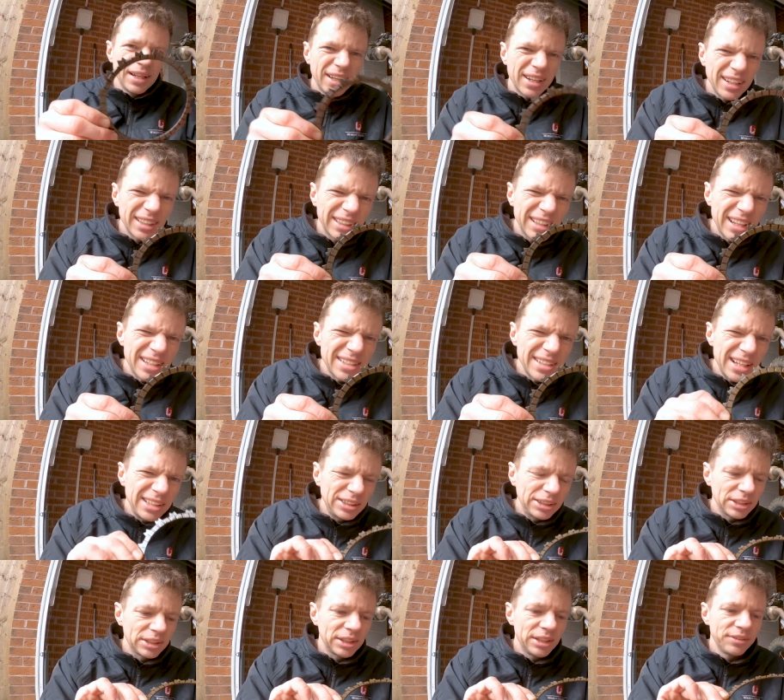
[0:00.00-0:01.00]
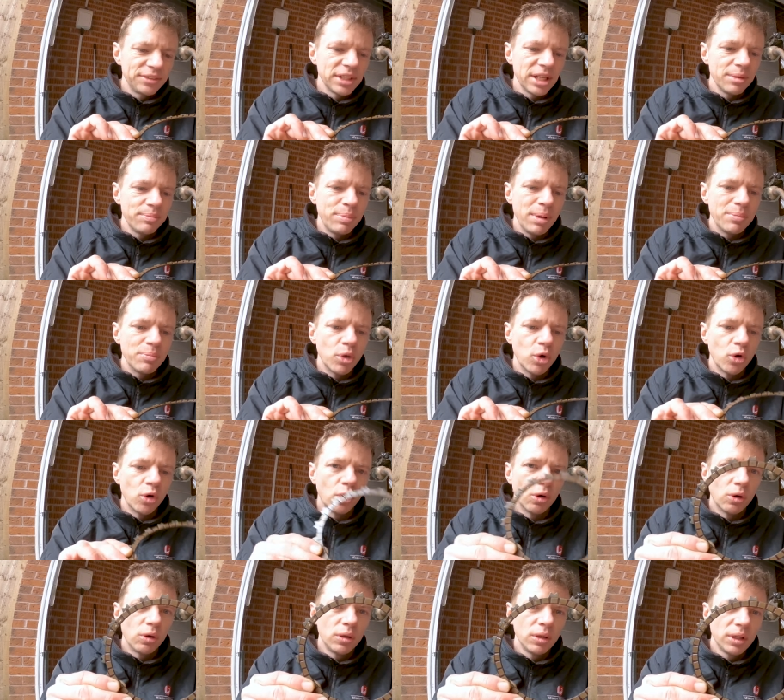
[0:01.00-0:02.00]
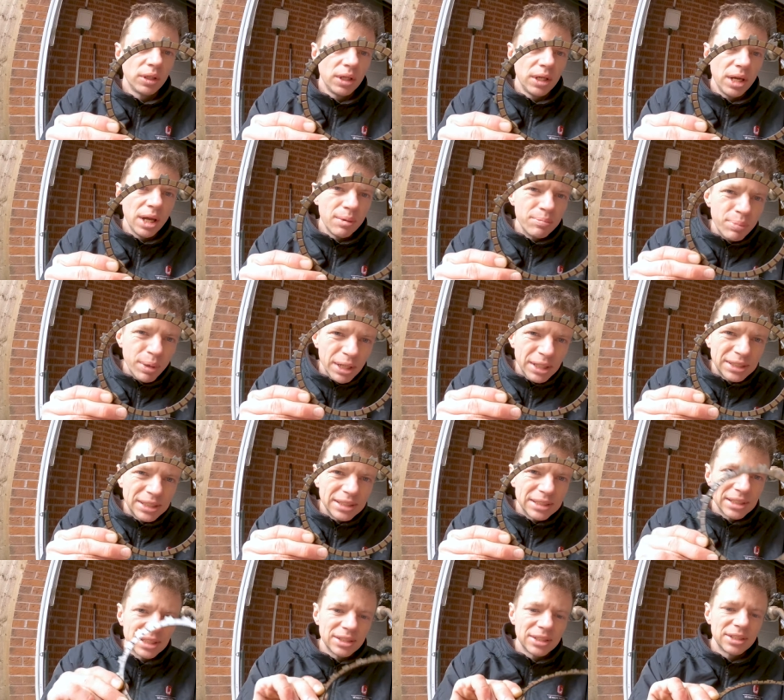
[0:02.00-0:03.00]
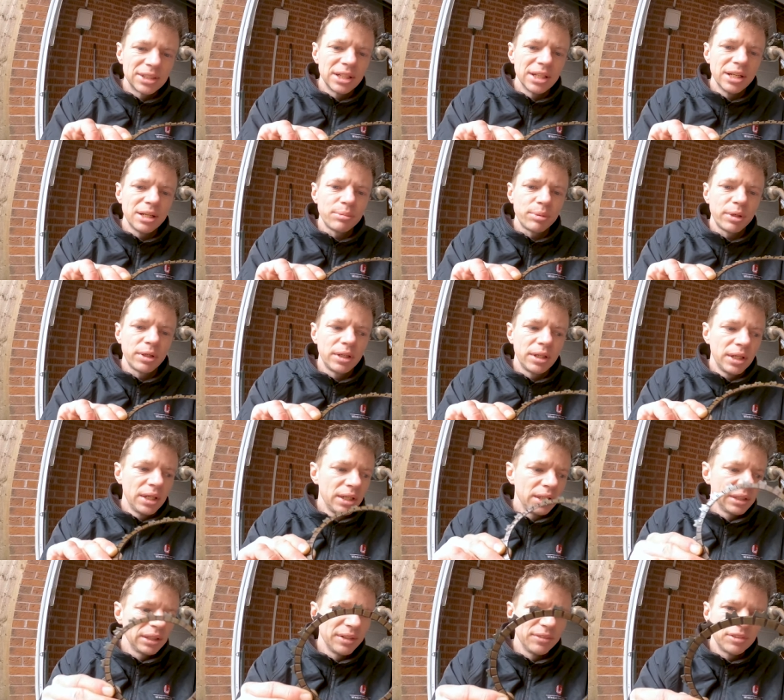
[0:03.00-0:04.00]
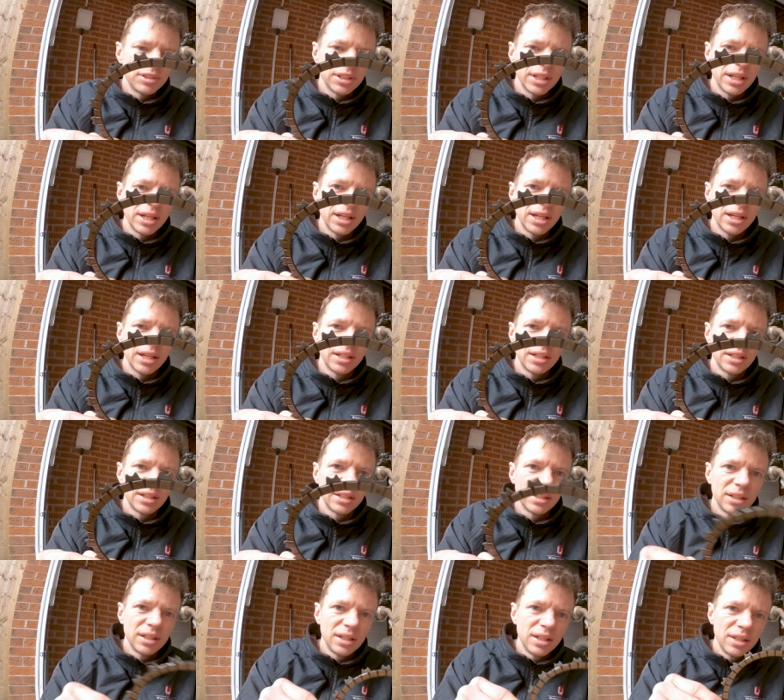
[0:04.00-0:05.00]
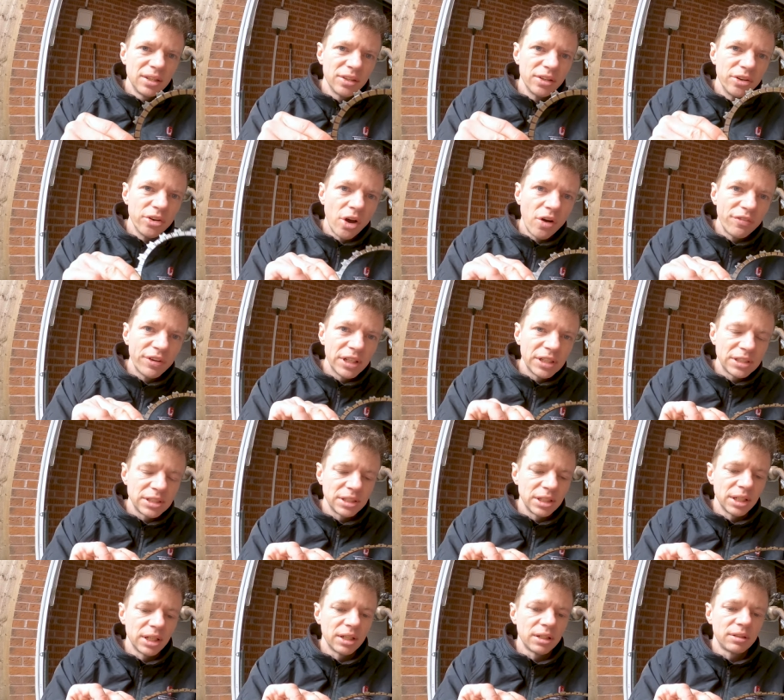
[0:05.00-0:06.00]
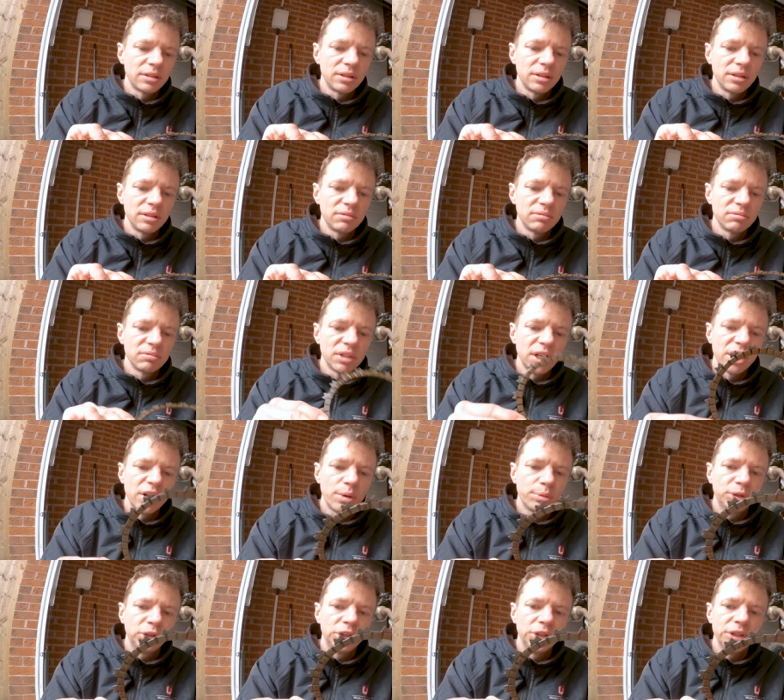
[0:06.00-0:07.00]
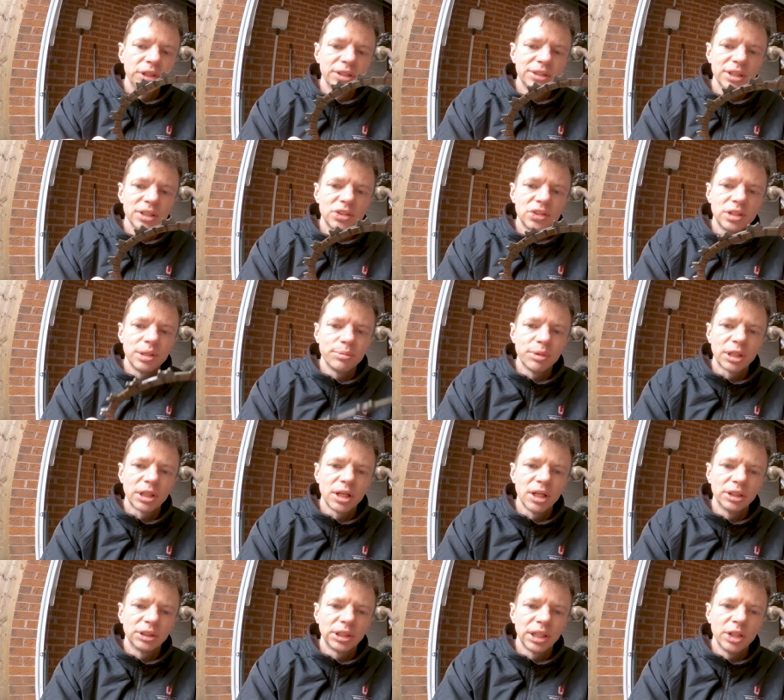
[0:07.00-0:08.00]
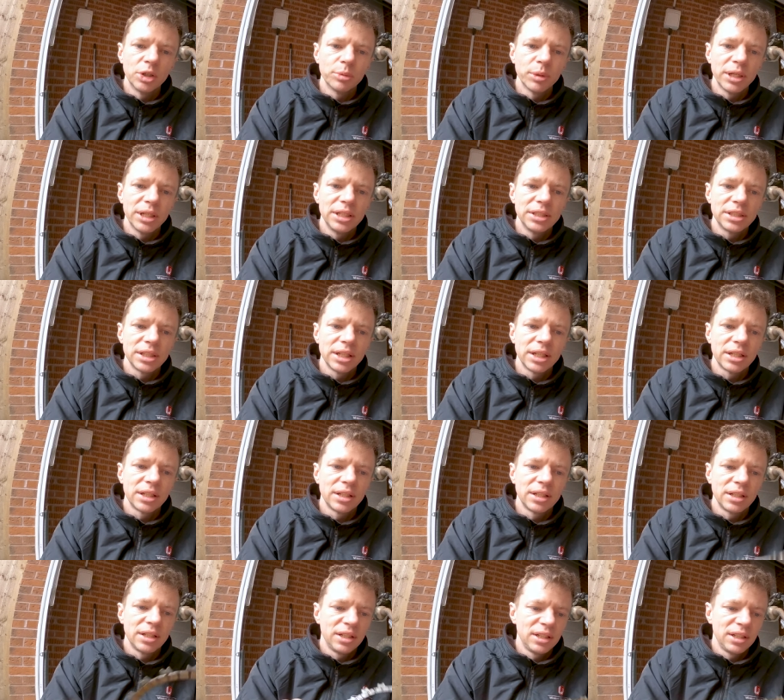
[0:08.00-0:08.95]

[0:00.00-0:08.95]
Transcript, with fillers: And I guess that just gives it a bit more ability to slip, gives uh, the novice uh, an opportunity to slip the clutch a little bit easier.